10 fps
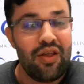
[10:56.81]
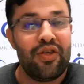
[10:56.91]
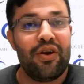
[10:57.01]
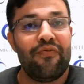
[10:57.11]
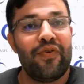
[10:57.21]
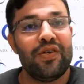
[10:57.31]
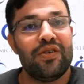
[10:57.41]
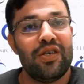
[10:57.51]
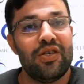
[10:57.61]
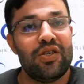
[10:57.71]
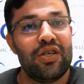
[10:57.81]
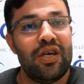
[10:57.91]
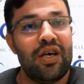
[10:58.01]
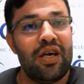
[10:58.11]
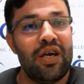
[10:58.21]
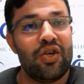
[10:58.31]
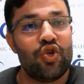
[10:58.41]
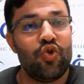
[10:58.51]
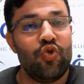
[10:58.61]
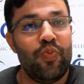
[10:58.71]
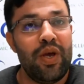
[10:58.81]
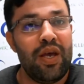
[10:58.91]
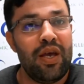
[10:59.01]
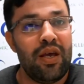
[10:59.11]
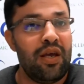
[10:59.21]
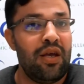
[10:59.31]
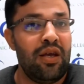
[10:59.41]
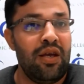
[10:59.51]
The references should be